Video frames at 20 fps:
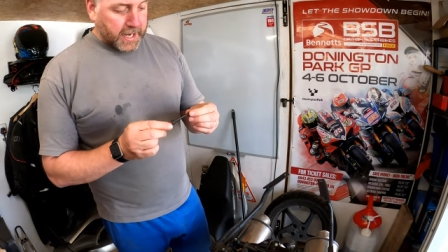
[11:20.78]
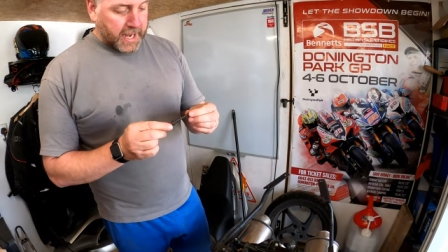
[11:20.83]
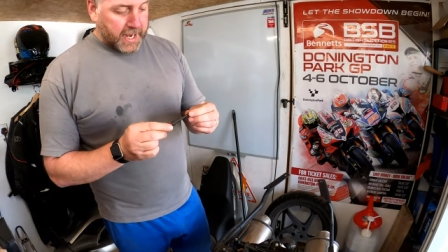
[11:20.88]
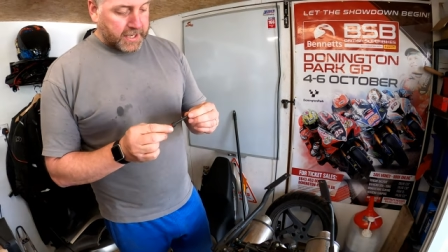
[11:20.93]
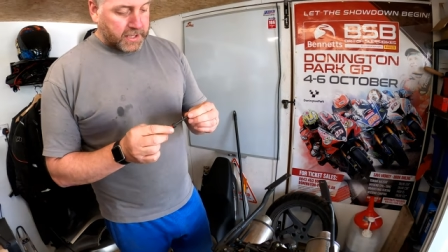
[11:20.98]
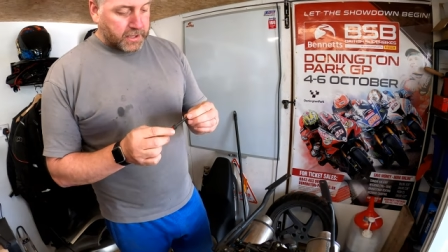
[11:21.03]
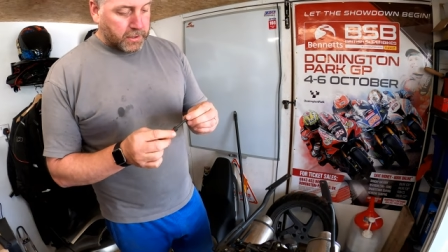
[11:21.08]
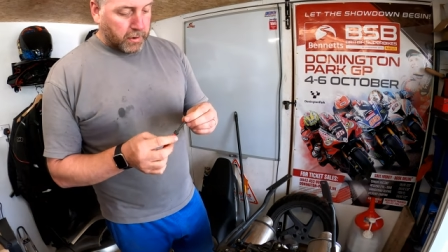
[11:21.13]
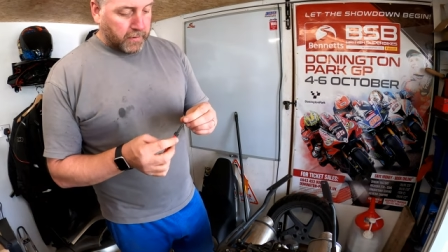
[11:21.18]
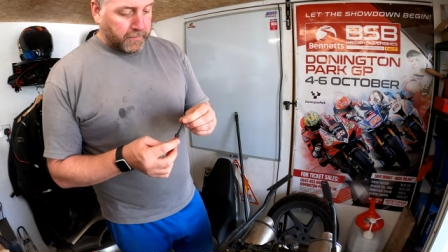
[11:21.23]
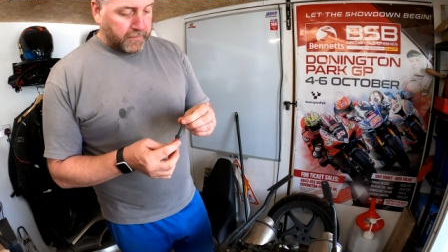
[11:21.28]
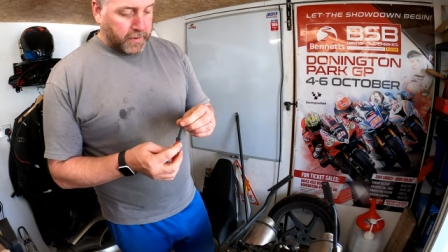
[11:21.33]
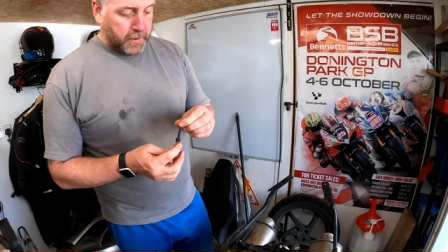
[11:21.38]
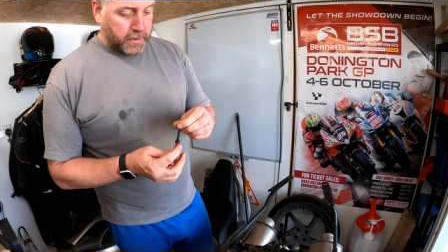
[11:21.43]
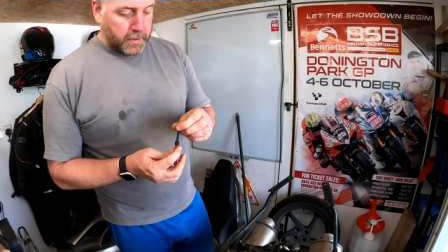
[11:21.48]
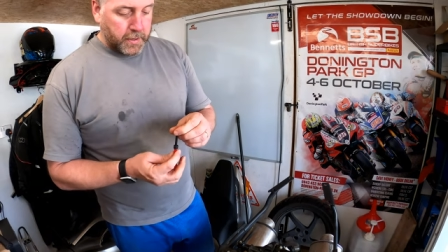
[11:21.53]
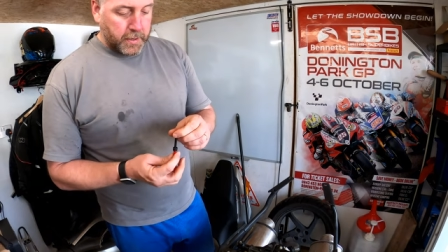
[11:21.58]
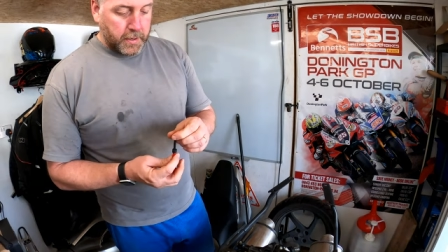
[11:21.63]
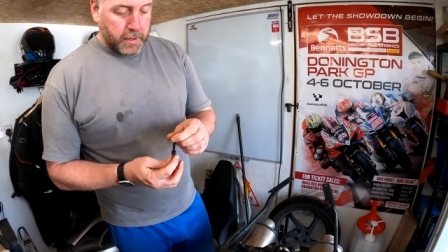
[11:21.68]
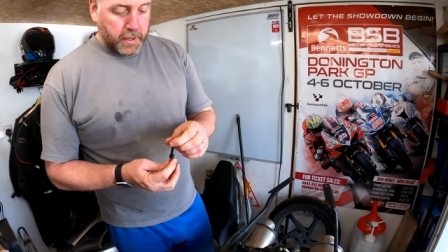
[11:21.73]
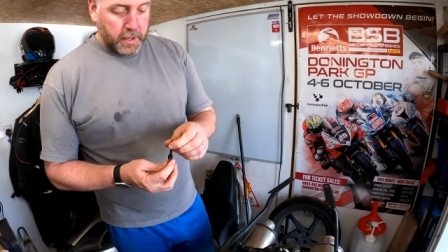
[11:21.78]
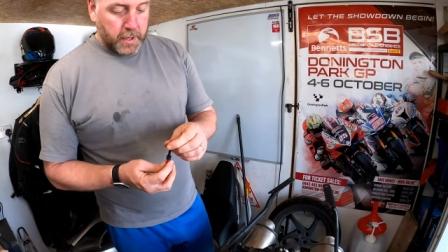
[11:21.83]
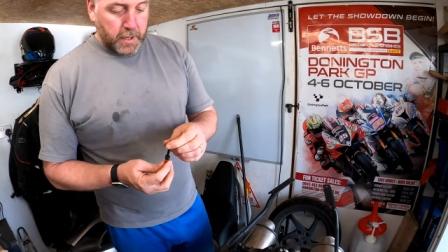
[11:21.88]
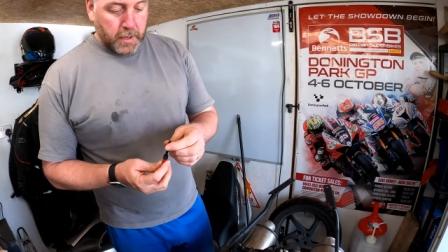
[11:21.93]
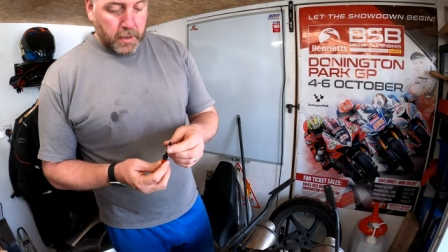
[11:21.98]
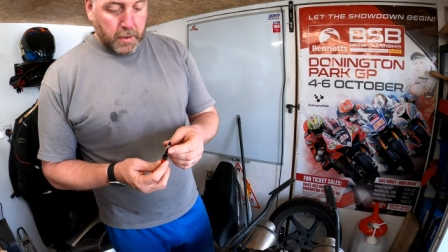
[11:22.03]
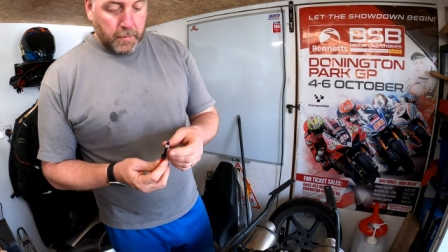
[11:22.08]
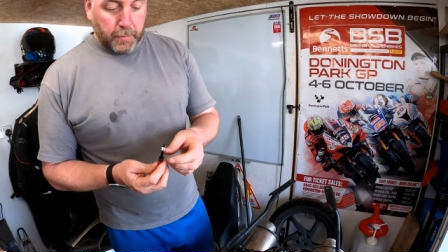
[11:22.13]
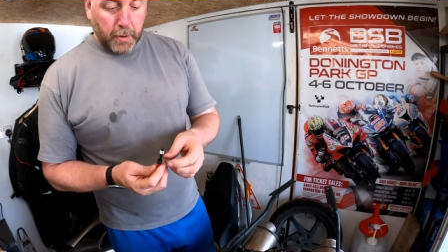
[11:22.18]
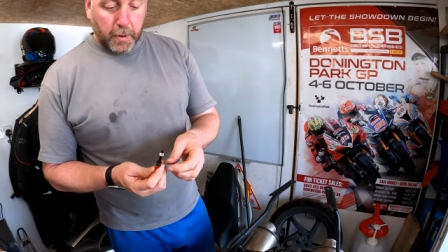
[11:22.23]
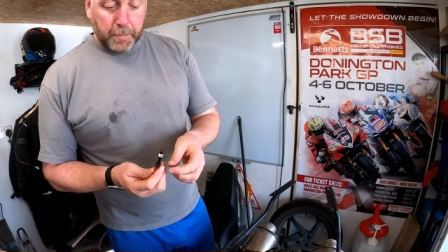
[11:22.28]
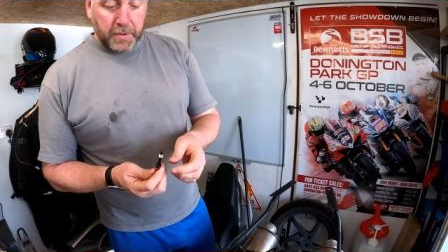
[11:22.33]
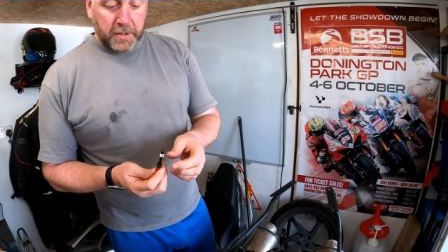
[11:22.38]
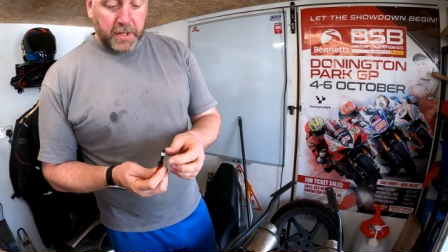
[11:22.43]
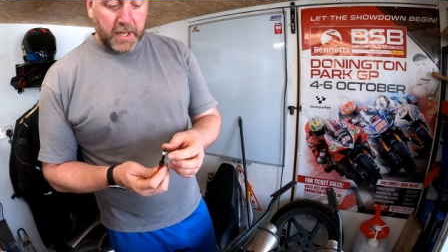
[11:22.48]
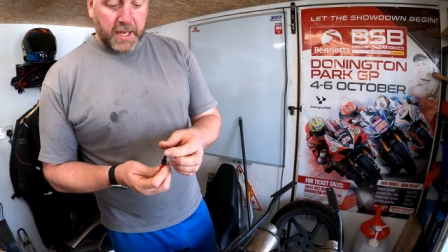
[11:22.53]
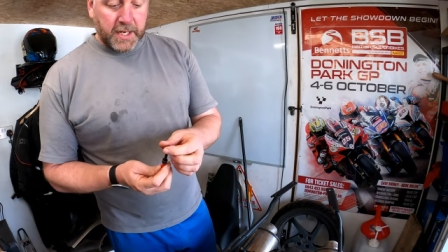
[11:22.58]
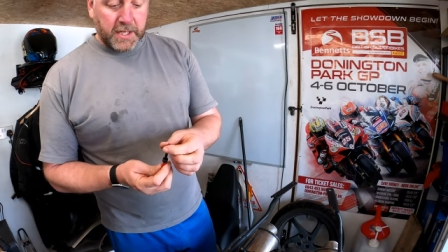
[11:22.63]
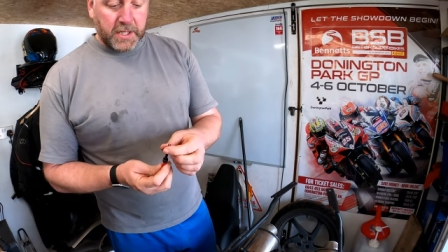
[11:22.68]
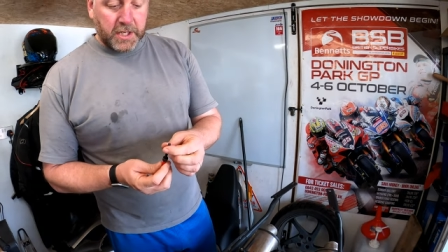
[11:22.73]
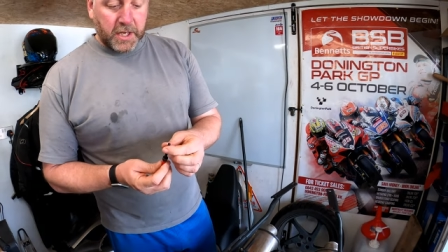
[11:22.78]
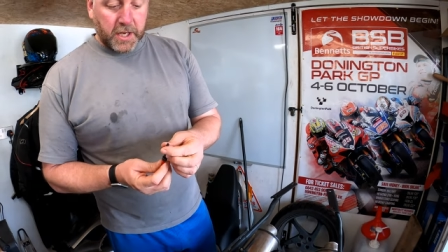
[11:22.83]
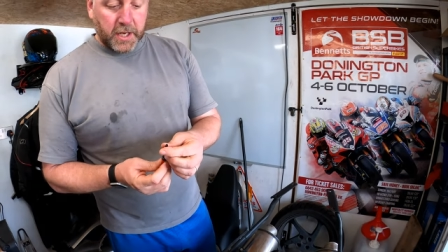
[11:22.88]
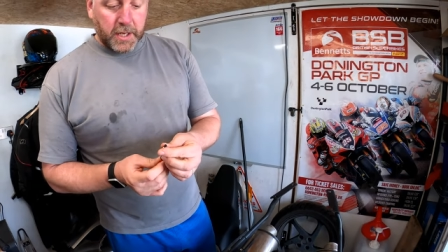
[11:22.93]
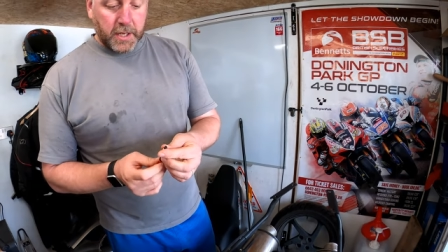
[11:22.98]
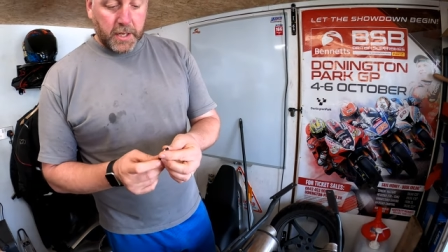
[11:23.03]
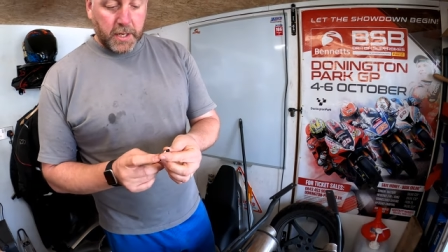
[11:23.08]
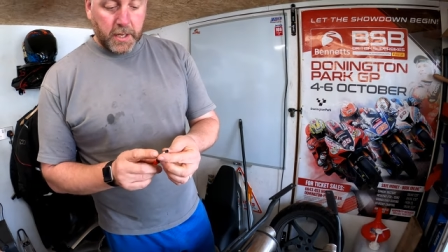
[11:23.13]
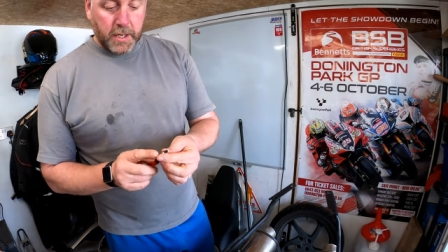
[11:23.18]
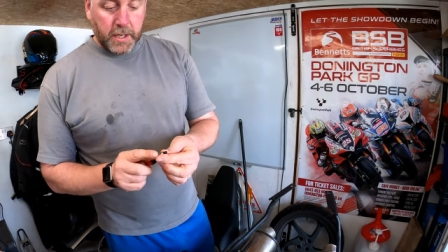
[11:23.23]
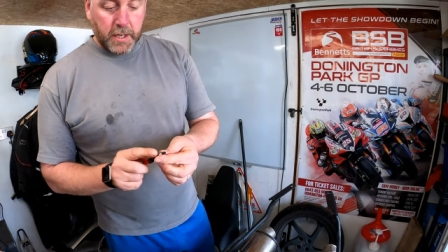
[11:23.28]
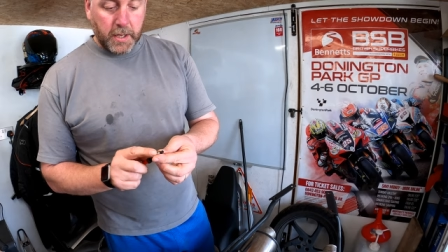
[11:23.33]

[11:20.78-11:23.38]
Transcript: a case of popping the insert